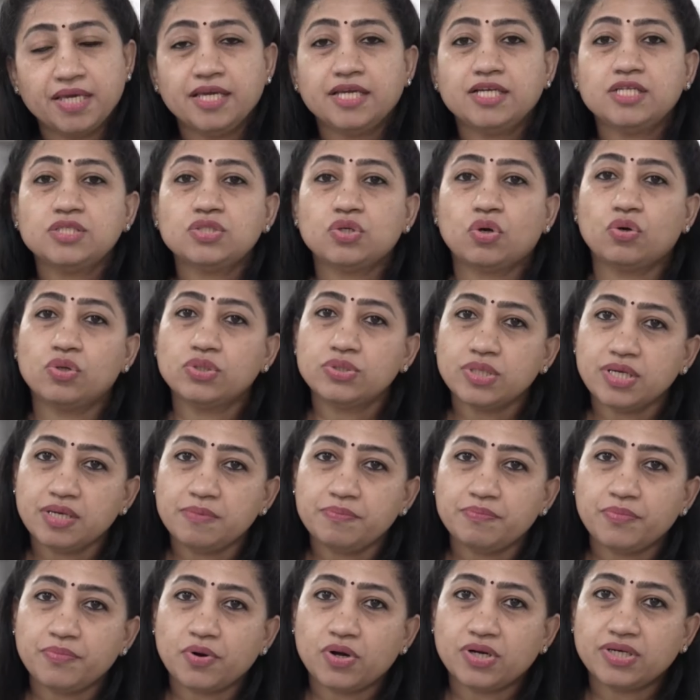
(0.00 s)
It is also
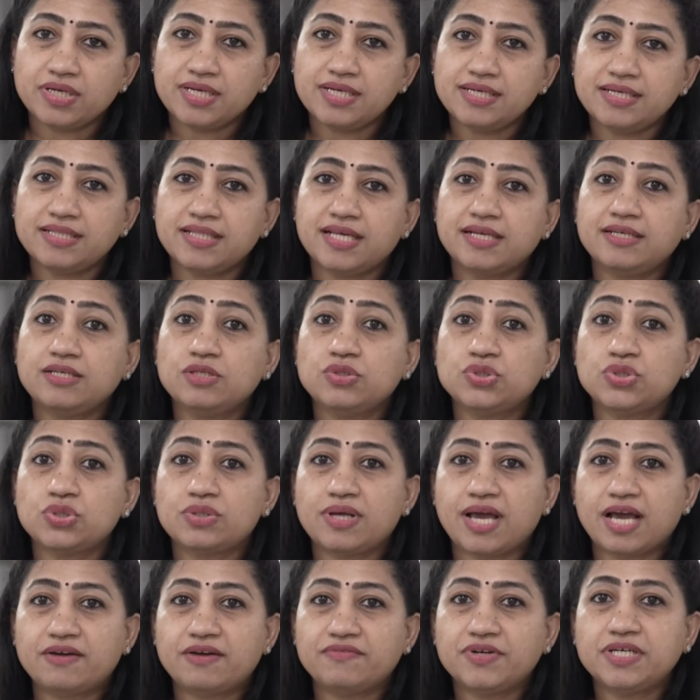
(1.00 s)
important that you
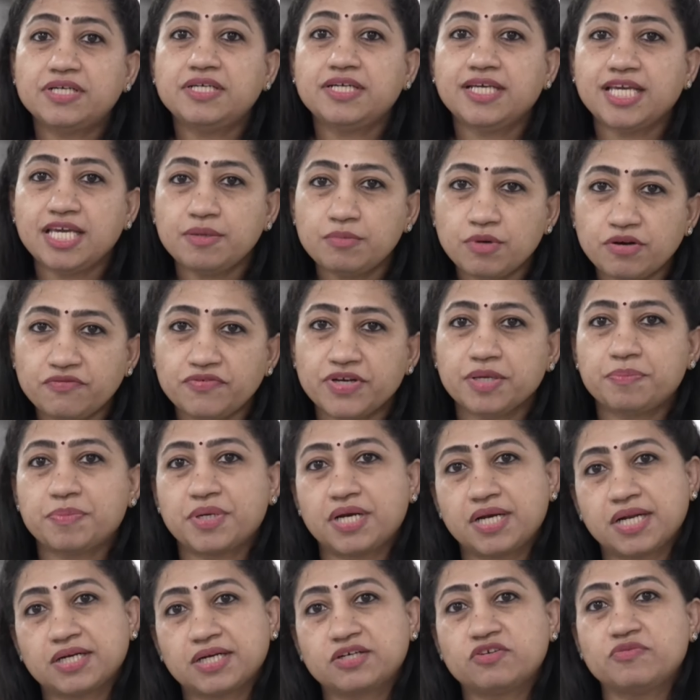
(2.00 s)
should have a team of
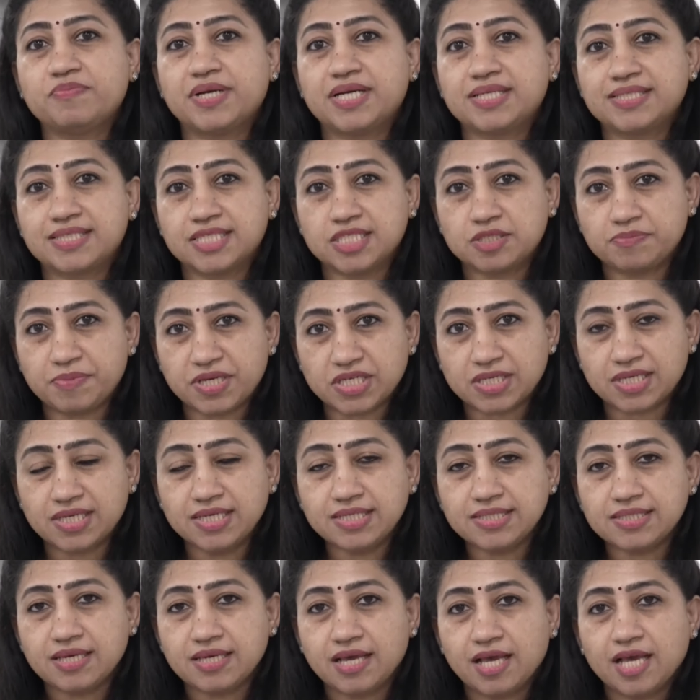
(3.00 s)
reproductive medicine
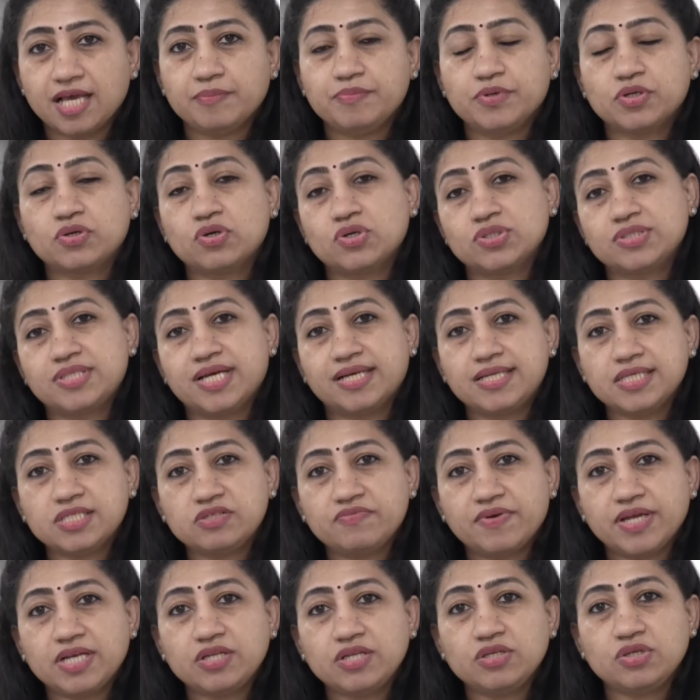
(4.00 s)
specialists because that
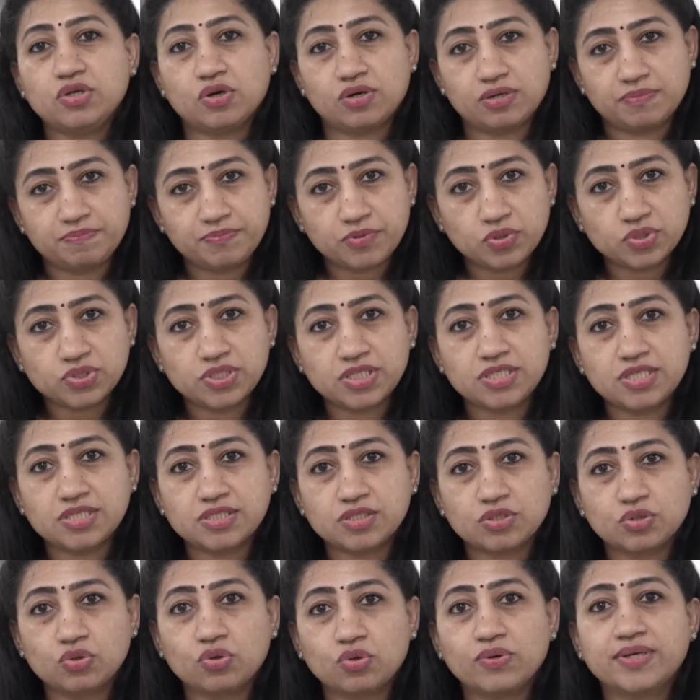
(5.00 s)
is when your
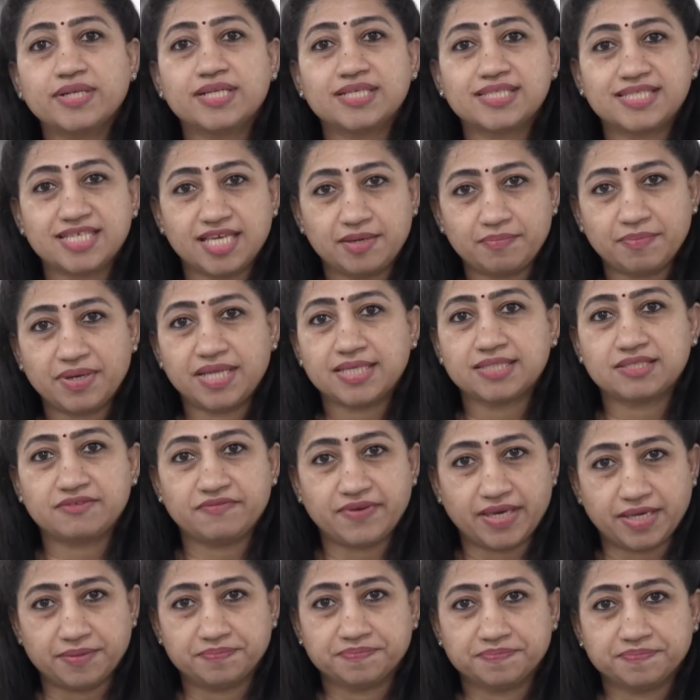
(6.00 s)
procedures go in a
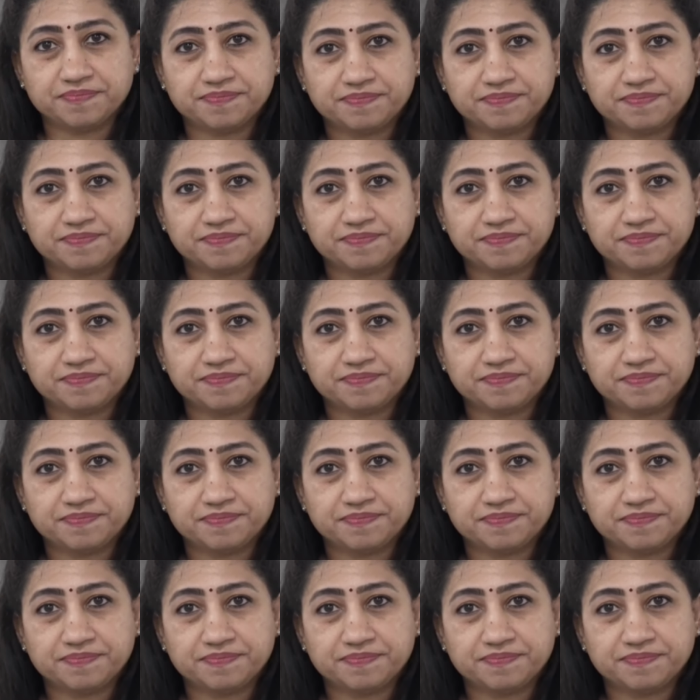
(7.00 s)
seamless way